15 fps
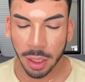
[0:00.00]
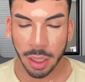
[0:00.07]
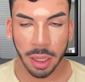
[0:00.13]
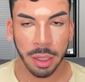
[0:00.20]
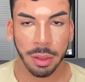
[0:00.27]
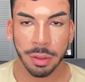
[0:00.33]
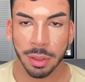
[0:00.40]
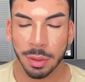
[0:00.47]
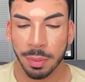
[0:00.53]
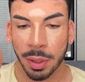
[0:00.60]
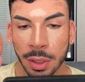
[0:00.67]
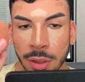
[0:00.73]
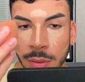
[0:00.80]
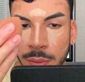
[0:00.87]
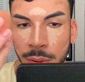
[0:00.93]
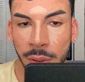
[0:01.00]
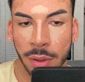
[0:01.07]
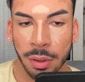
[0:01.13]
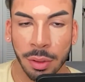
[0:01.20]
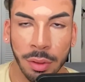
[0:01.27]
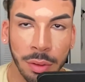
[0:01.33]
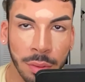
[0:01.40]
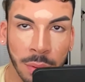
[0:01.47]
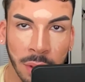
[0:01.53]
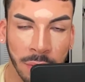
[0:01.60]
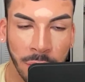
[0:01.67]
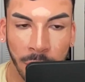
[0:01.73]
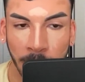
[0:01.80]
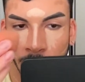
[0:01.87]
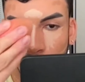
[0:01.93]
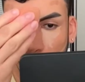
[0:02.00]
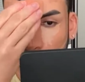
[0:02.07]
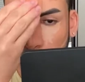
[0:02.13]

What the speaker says: I use a sponge, but you can use whatever you want.